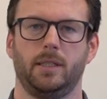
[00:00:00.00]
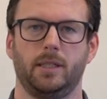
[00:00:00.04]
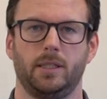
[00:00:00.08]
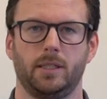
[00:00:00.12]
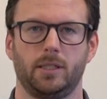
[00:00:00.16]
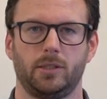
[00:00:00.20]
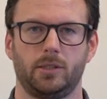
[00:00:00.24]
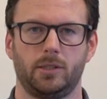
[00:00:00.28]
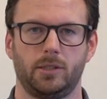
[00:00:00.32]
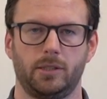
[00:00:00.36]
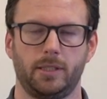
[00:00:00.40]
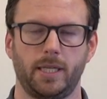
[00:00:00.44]

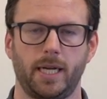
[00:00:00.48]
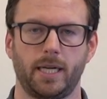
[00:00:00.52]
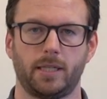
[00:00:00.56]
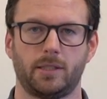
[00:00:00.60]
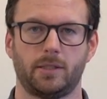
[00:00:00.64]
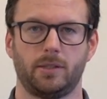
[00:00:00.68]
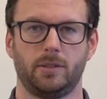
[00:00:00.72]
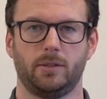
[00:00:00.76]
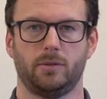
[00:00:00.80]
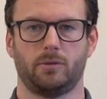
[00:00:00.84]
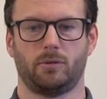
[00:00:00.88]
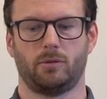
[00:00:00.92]

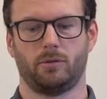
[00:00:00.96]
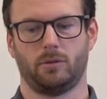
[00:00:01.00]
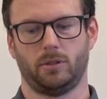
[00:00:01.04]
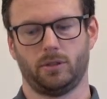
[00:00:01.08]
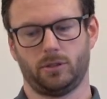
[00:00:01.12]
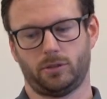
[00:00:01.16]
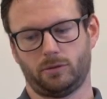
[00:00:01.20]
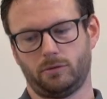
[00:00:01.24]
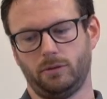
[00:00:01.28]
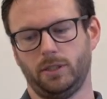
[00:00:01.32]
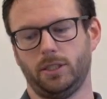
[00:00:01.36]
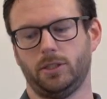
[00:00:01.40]
set or a
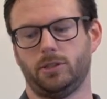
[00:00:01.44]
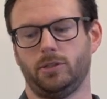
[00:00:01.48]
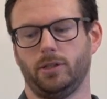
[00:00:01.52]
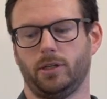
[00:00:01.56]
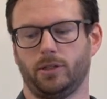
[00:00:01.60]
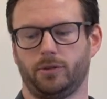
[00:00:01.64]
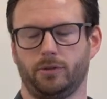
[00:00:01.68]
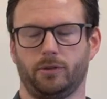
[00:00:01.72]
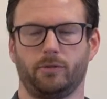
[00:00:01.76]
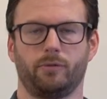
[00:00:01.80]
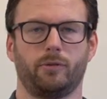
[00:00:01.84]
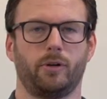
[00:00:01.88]

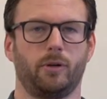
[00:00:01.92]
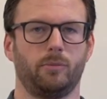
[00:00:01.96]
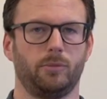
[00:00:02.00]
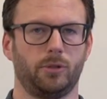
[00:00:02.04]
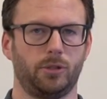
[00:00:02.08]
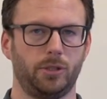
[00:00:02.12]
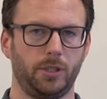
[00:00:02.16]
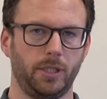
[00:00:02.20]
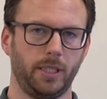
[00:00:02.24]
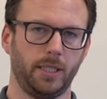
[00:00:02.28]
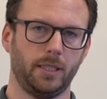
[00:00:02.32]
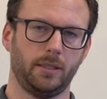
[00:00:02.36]
screenshot of our
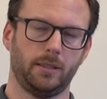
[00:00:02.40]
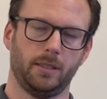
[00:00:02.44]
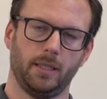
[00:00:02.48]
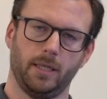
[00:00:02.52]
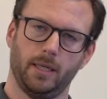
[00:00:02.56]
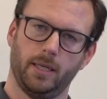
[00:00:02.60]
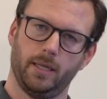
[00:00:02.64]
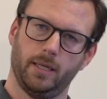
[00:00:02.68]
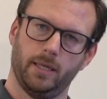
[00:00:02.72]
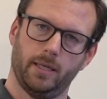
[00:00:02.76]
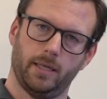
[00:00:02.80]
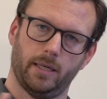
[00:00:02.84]
machine,
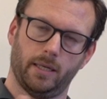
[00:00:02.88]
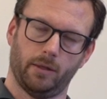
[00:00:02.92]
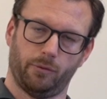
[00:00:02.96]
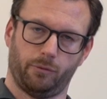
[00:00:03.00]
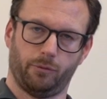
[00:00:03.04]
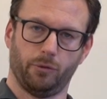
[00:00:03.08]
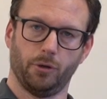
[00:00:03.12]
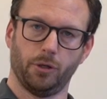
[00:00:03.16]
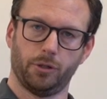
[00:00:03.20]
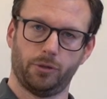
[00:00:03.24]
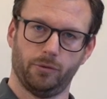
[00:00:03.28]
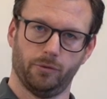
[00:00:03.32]
a
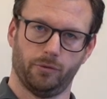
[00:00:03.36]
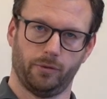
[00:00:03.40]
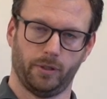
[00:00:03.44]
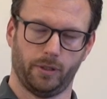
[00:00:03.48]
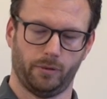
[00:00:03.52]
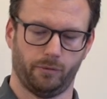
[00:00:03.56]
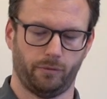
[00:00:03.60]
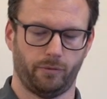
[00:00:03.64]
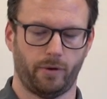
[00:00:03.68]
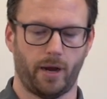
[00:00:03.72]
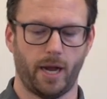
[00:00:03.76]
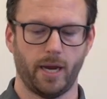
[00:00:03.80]
virtual
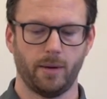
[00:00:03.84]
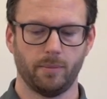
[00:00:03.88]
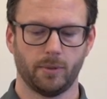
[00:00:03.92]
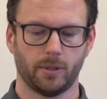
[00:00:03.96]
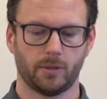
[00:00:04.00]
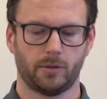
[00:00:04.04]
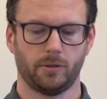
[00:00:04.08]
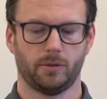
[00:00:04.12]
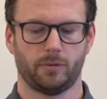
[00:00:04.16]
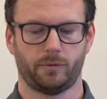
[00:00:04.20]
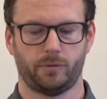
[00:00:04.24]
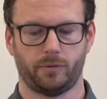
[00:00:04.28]

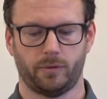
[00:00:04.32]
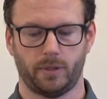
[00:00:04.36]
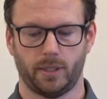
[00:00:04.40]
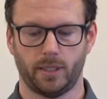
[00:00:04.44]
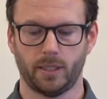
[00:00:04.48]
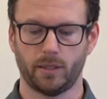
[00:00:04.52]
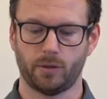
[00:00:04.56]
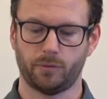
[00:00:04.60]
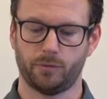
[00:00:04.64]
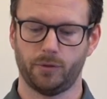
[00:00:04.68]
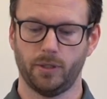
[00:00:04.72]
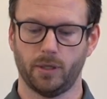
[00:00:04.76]
environment of
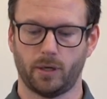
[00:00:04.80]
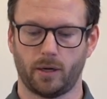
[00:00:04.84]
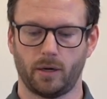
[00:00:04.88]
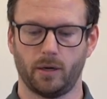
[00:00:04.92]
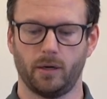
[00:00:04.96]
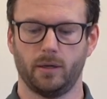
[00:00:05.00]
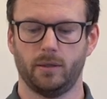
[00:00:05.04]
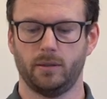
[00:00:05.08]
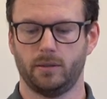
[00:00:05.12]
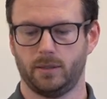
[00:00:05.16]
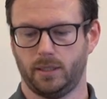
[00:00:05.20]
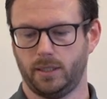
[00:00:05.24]

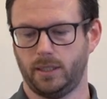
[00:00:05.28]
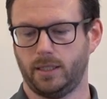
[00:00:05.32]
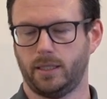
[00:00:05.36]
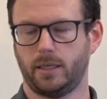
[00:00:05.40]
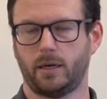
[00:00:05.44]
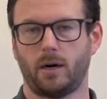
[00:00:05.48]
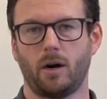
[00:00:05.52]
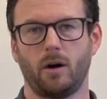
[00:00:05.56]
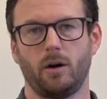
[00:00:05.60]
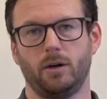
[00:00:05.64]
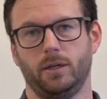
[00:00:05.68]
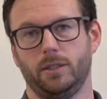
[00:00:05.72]
our
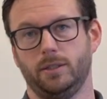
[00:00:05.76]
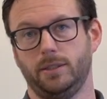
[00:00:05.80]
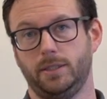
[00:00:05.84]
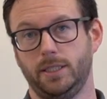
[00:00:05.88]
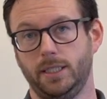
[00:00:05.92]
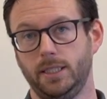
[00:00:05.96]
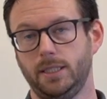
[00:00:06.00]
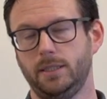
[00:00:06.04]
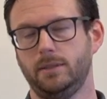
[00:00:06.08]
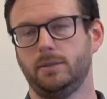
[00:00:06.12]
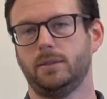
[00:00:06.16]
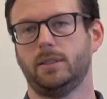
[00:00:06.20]

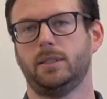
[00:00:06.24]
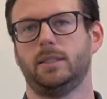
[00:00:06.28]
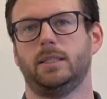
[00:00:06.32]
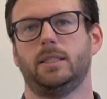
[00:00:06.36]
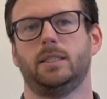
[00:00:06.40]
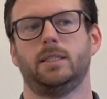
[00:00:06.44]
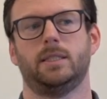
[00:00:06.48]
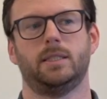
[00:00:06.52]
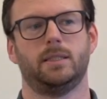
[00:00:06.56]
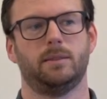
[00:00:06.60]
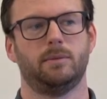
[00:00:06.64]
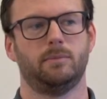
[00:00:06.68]
R&D
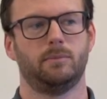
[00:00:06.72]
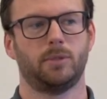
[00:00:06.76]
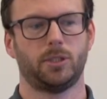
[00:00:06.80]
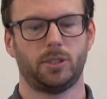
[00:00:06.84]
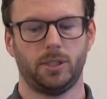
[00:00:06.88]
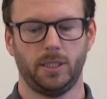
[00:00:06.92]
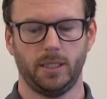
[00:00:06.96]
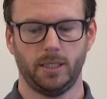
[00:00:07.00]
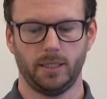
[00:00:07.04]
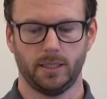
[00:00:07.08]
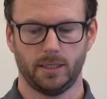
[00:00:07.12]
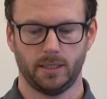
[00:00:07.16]

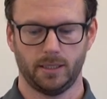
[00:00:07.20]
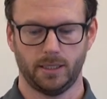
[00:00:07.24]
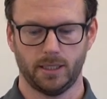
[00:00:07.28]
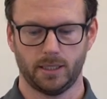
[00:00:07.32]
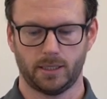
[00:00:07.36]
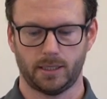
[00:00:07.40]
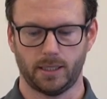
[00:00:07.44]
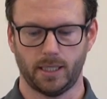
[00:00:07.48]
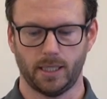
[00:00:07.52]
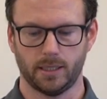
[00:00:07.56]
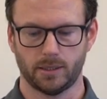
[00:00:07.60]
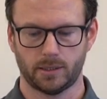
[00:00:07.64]
machine in
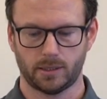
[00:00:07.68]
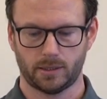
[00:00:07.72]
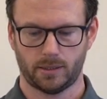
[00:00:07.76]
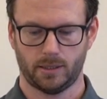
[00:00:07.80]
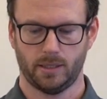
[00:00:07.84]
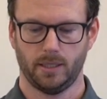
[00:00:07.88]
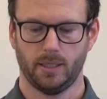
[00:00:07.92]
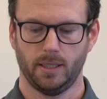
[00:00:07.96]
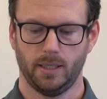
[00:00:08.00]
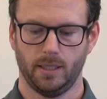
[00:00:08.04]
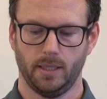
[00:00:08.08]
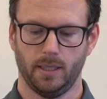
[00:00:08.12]
this
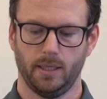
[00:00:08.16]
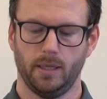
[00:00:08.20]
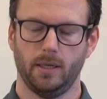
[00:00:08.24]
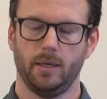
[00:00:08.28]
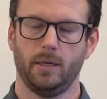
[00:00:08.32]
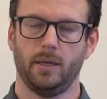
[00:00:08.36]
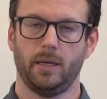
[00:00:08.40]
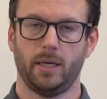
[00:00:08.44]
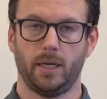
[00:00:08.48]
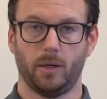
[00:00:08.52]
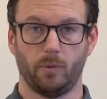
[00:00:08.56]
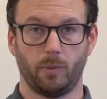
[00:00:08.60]
sense,
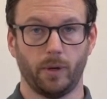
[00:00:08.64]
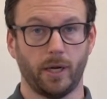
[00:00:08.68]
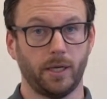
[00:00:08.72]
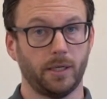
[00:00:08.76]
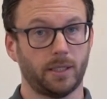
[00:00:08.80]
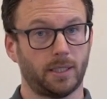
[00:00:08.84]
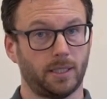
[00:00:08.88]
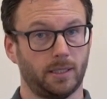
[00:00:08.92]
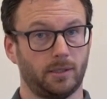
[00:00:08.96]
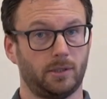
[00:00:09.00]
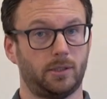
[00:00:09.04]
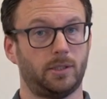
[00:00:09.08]
where
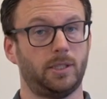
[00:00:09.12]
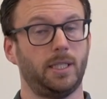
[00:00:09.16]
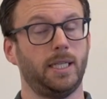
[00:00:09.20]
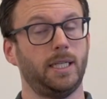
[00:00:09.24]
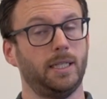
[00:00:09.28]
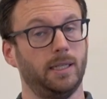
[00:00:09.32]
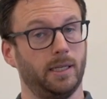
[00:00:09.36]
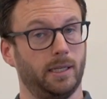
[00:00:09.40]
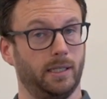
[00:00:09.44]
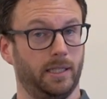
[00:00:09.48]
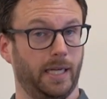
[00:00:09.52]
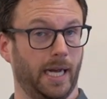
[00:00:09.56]
you can see
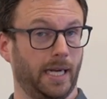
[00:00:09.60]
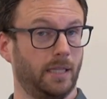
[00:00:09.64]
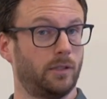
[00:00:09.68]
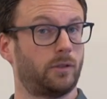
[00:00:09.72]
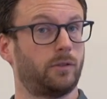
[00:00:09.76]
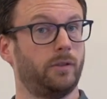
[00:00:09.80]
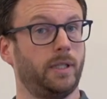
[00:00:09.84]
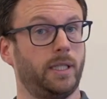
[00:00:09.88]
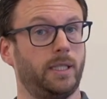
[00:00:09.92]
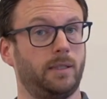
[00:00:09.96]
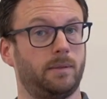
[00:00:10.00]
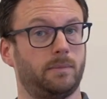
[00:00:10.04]
the
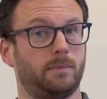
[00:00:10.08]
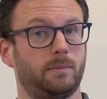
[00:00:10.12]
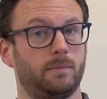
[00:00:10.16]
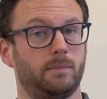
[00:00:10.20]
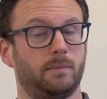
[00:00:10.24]
gantry